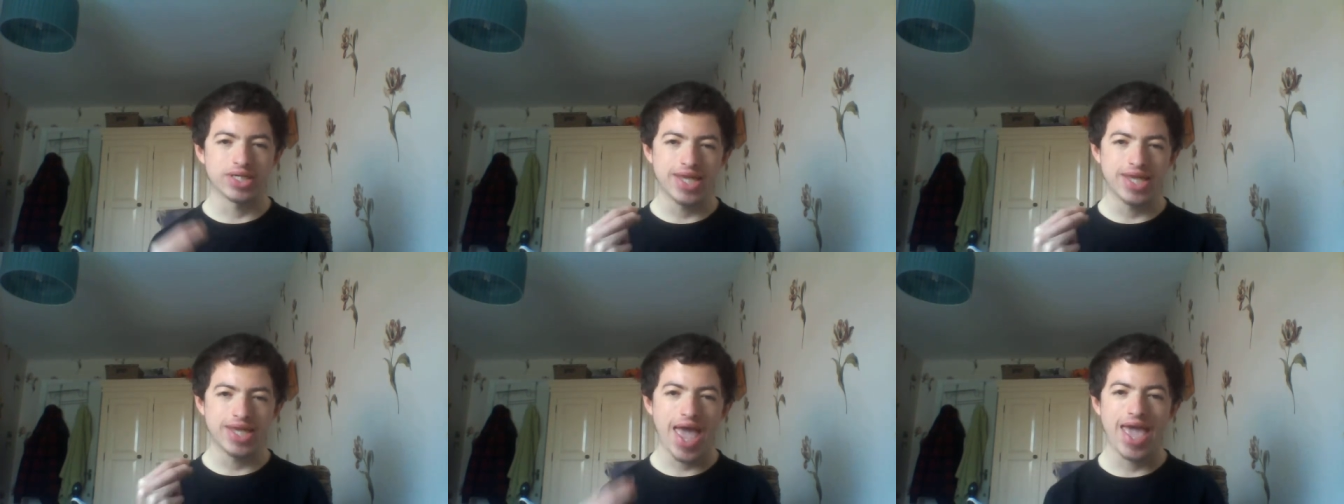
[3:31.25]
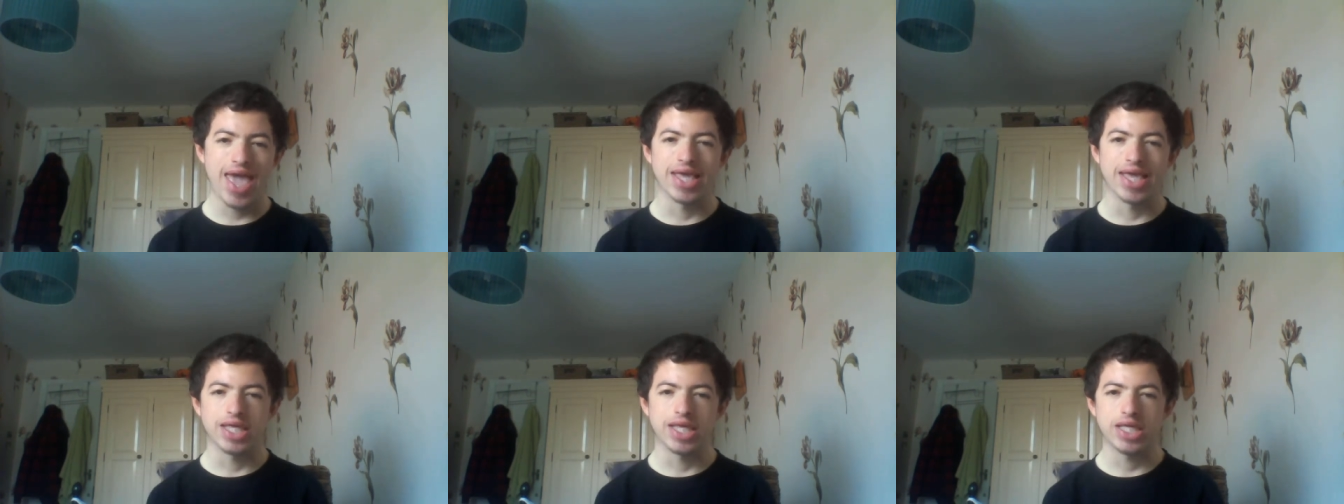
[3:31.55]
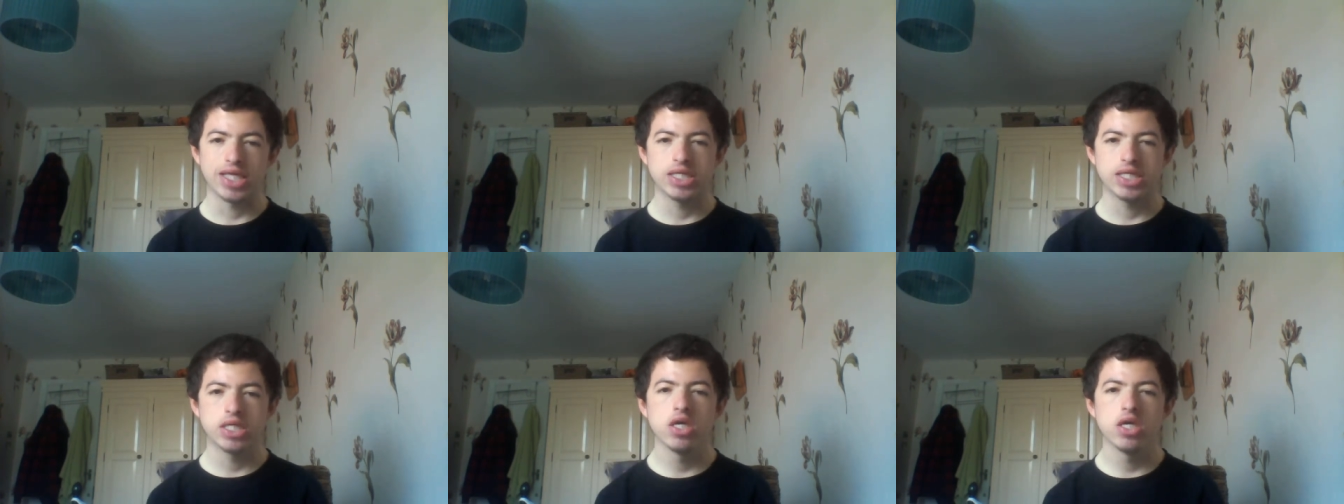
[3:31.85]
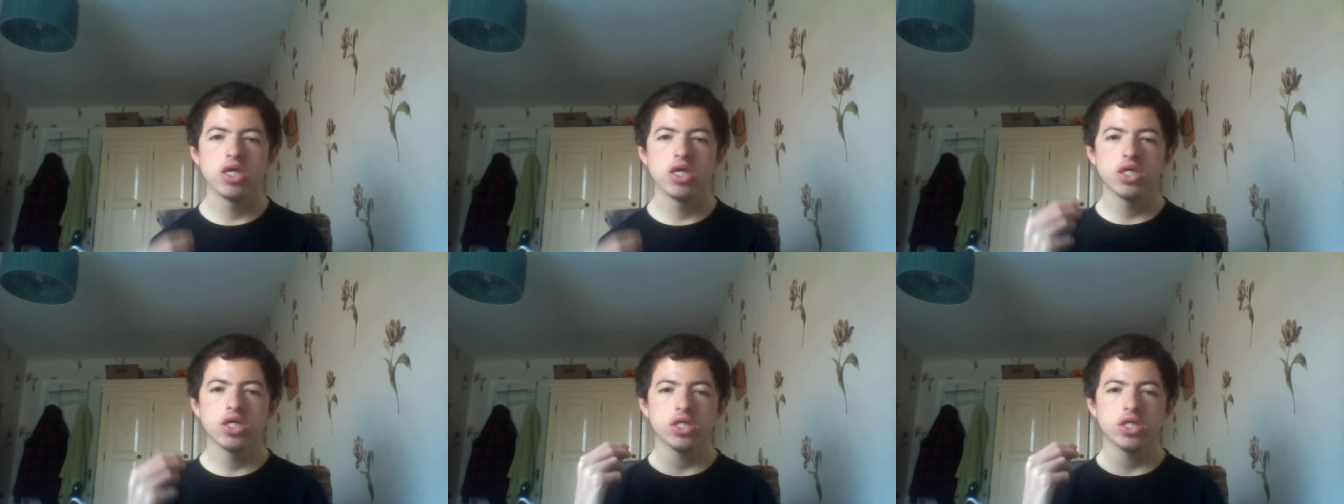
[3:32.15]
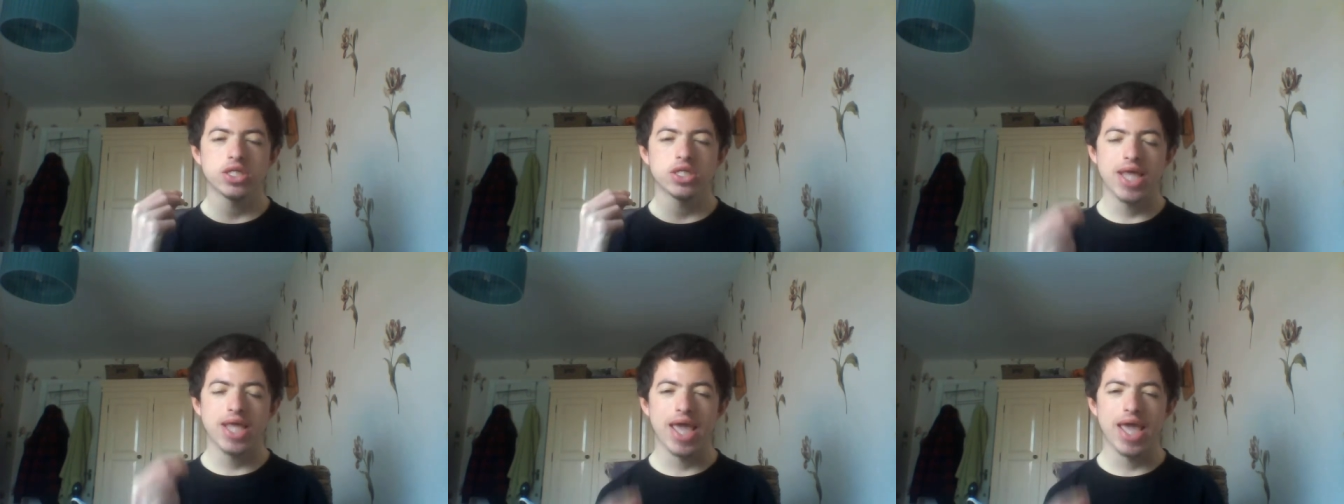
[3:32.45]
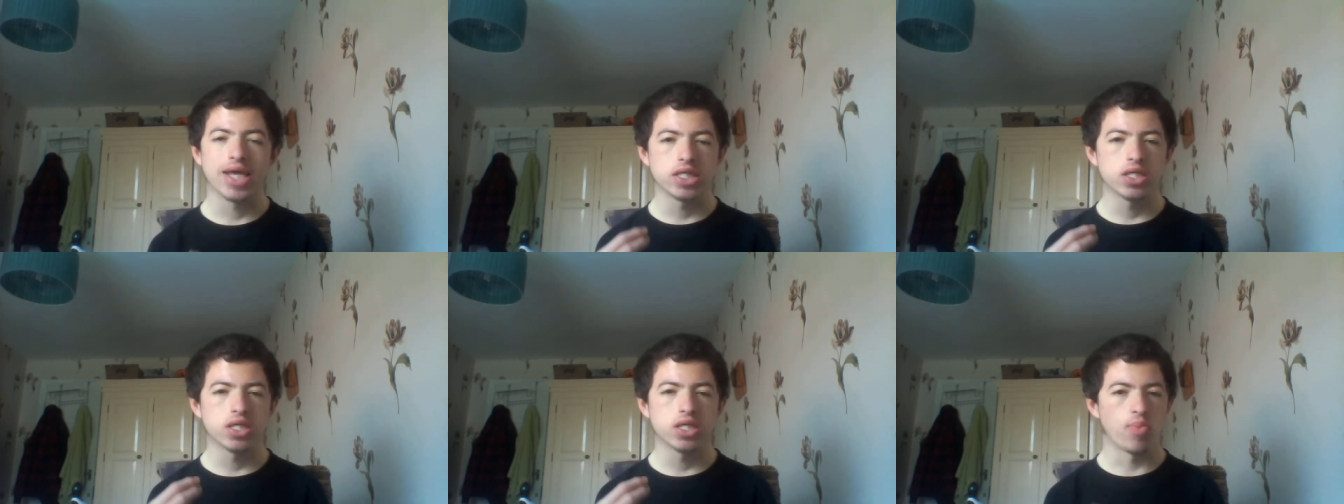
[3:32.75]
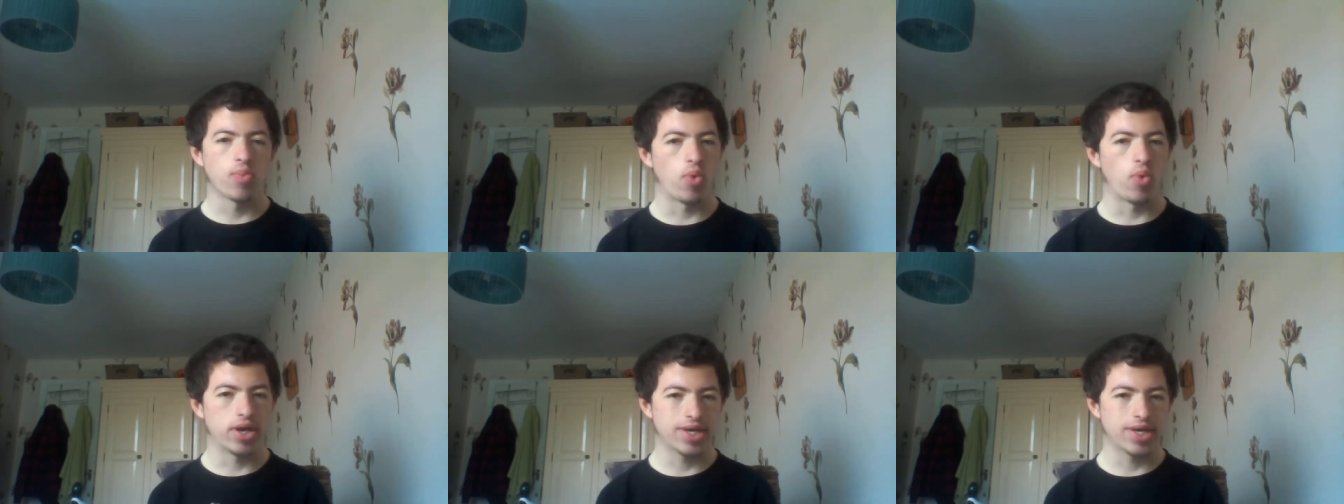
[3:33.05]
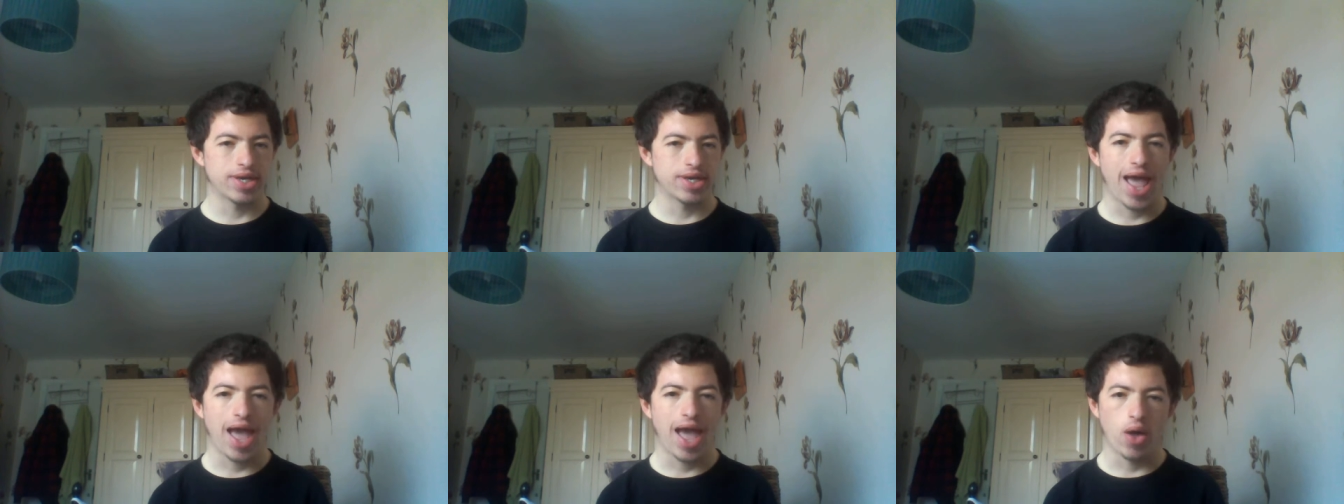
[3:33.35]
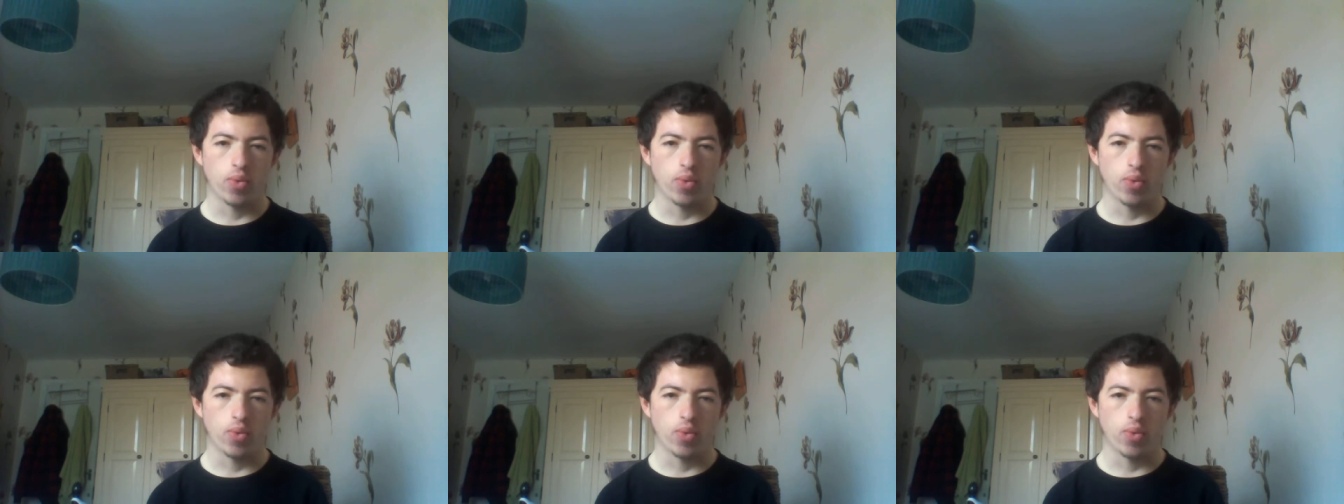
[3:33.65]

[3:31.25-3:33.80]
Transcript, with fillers: takes to take someone down.